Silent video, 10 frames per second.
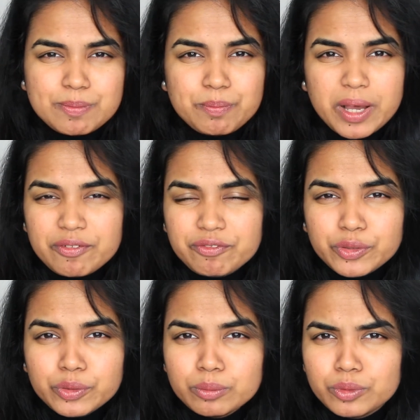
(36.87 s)

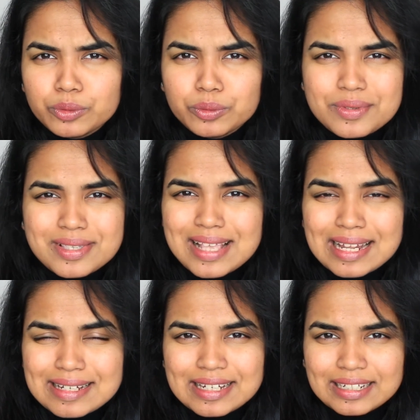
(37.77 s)
perfume or
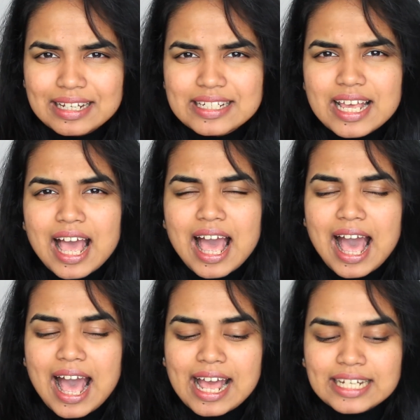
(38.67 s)
scent in it,
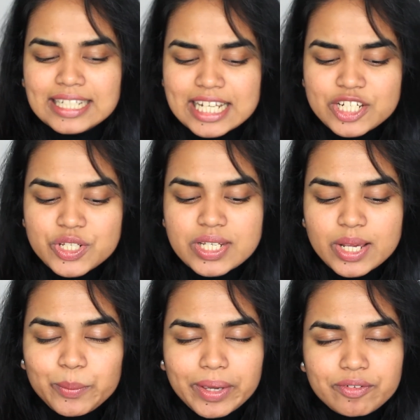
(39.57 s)
and I tend to stay
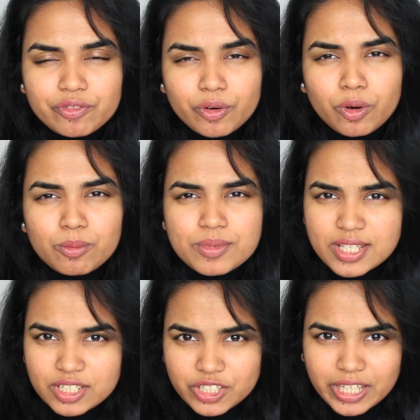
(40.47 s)
away from
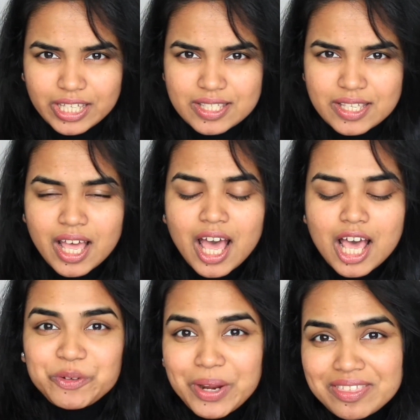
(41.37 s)
such things. The
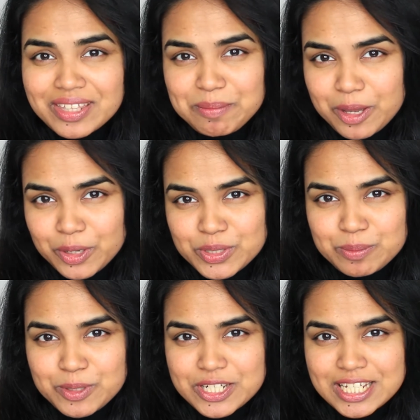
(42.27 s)
great thing about Huda
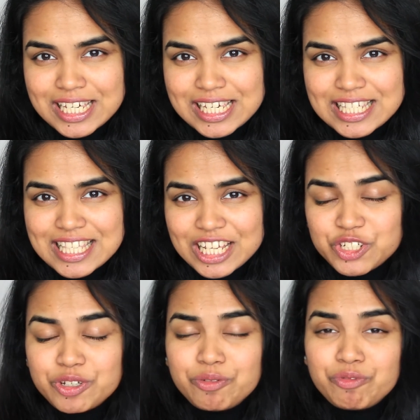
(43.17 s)
Beauty is that
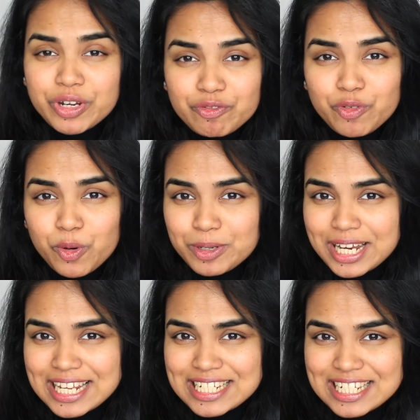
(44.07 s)
she
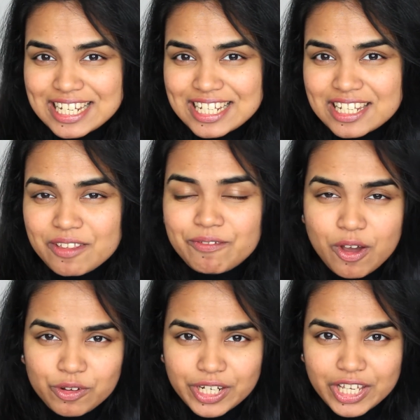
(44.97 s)
reformulated the
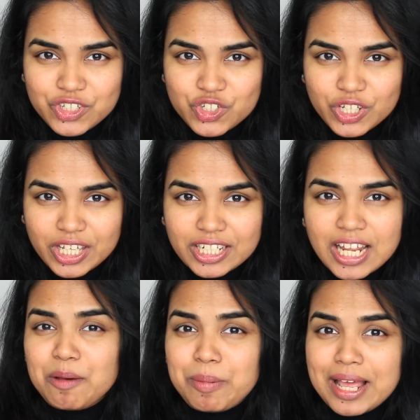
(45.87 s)
foundation
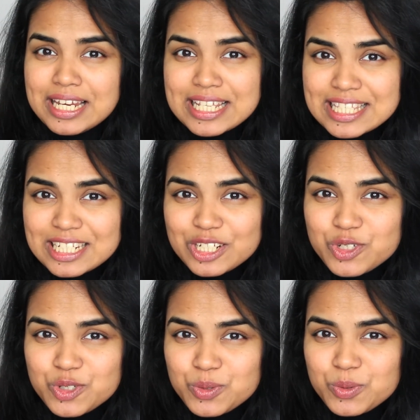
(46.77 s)
by listening
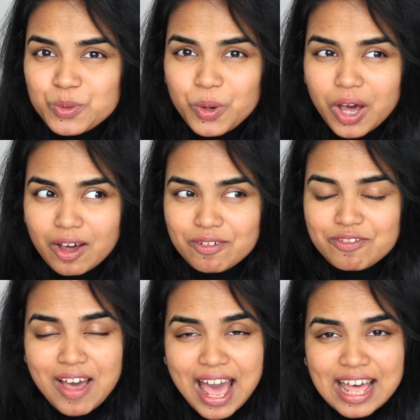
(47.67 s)
to her
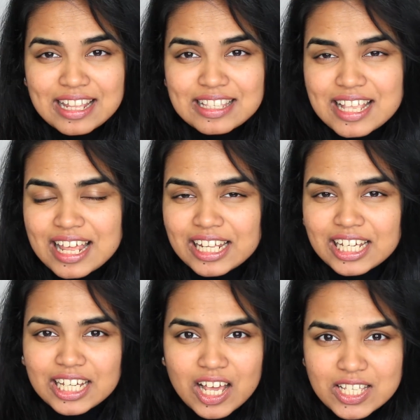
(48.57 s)
fans and her
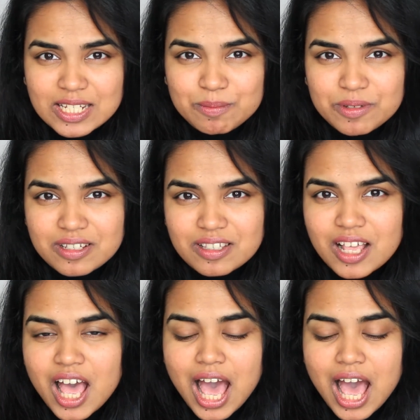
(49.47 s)
customers,